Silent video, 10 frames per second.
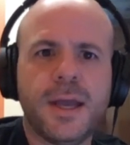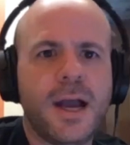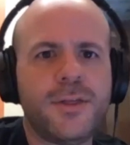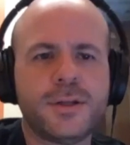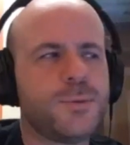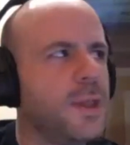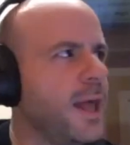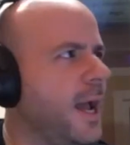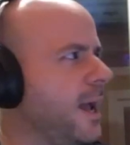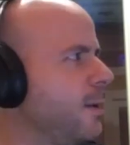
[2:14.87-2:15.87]
i thought it was well
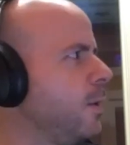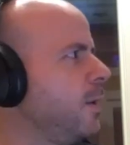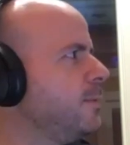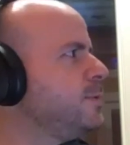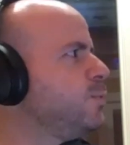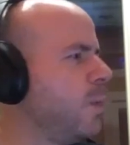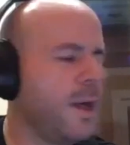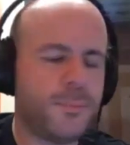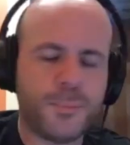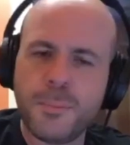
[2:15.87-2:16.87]
it was
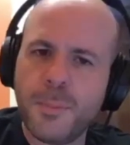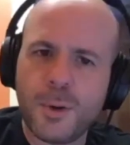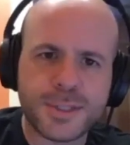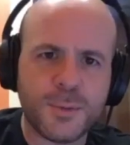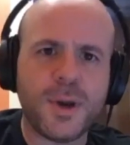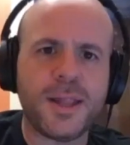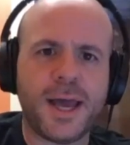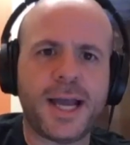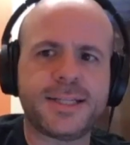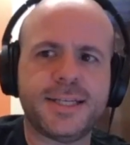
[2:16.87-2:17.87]
well mostly well
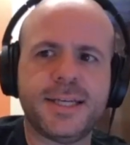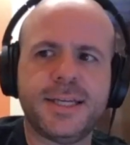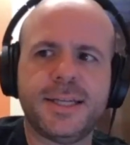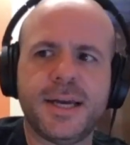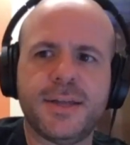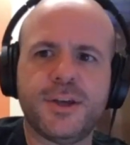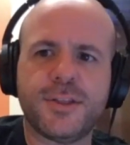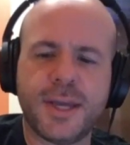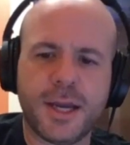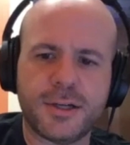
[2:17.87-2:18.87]
acted i thought
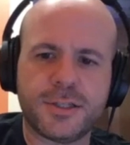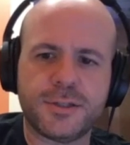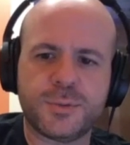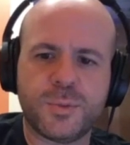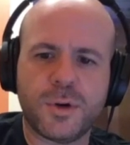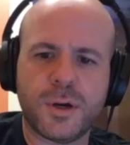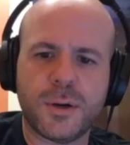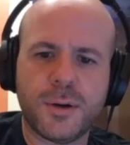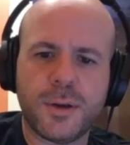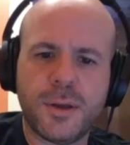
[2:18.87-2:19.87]
the characters
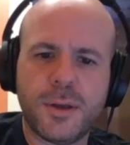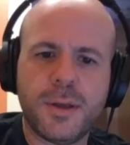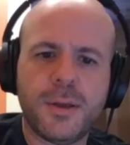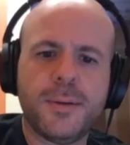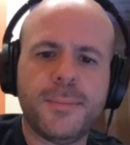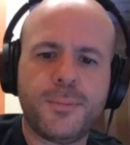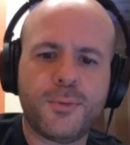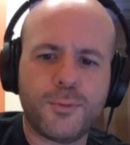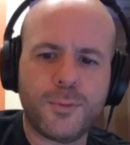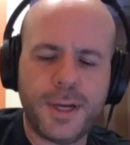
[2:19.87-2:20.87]
were
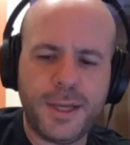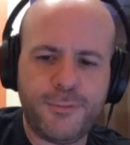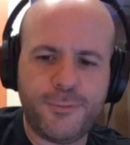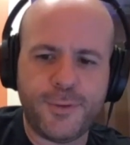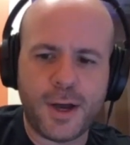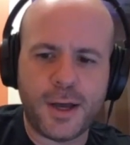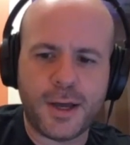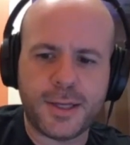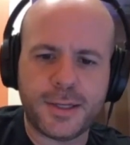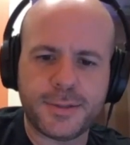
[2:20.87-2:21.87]
pretty
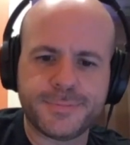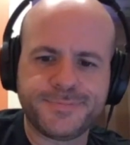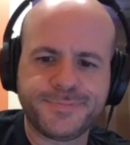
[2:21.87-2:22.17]
fun